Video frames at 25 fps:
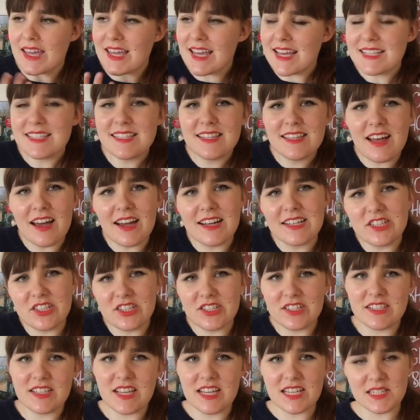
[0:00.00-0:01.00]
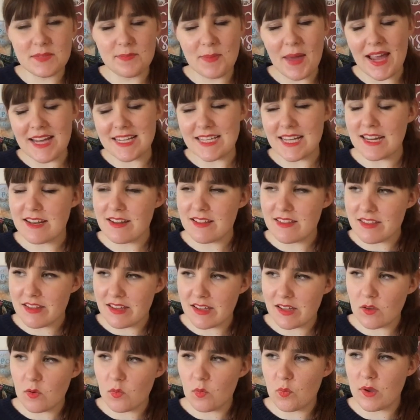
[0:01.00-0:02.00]
I guess I just expect
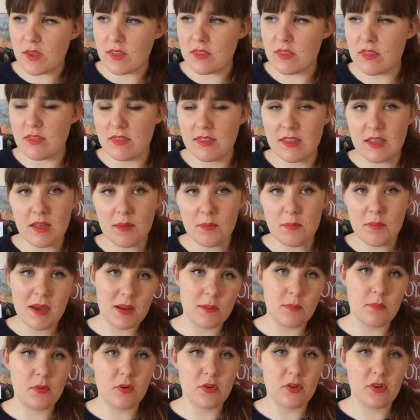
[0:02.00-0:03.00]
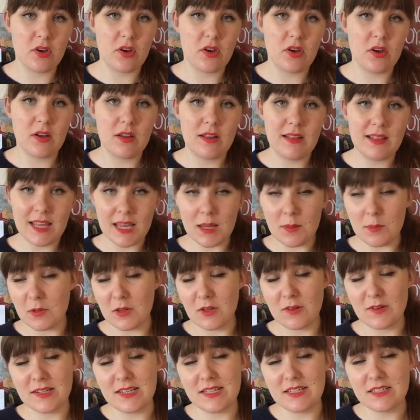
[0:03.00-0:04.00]
anything with the Man Booker
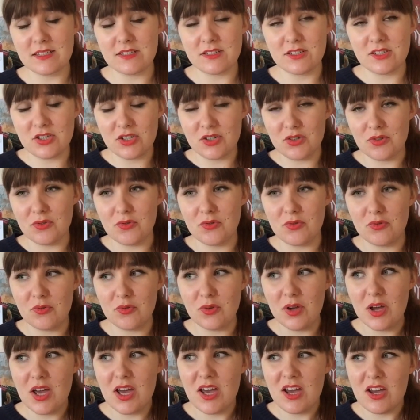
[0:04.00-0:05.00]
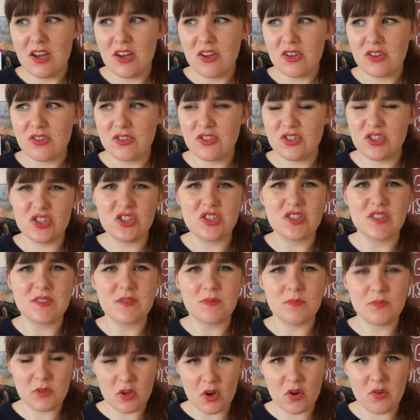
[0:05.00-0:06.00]
label on it to just
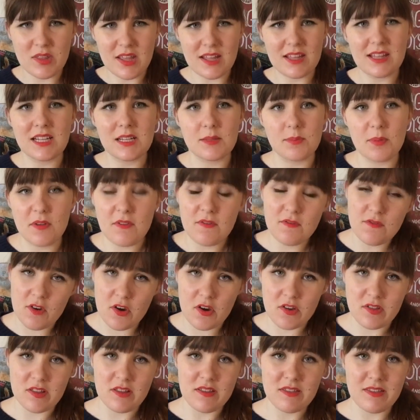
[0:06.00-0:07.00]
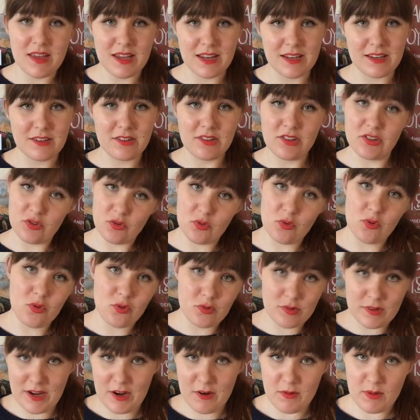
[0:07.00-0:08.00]
go that little bit further than your
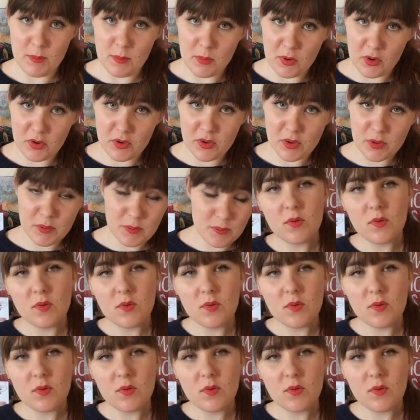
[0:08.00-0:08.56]
ordinary book.